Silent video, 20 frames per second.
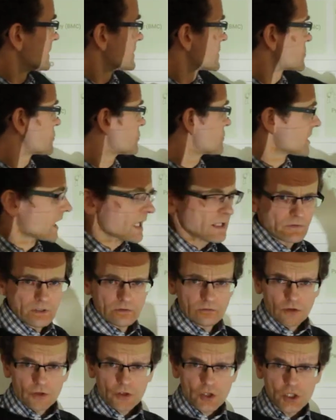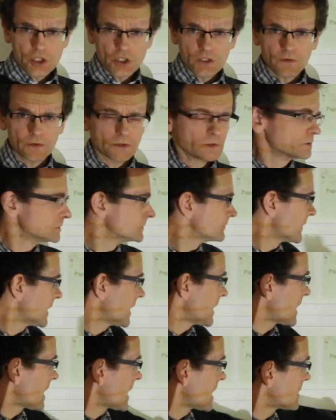Today we will show you
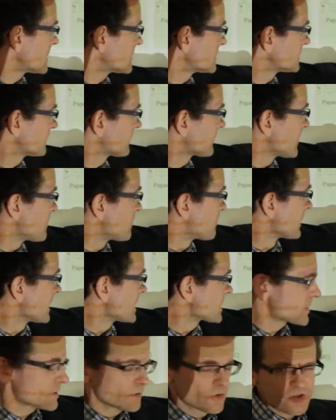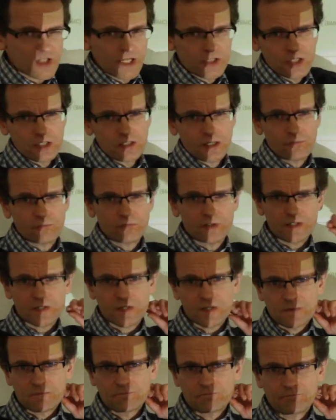how, based on such a
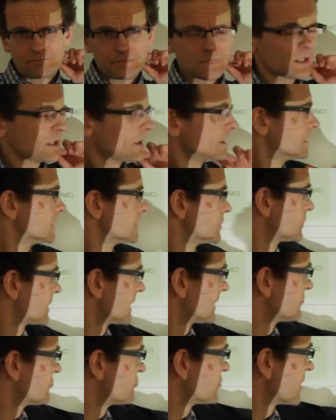canvas, you can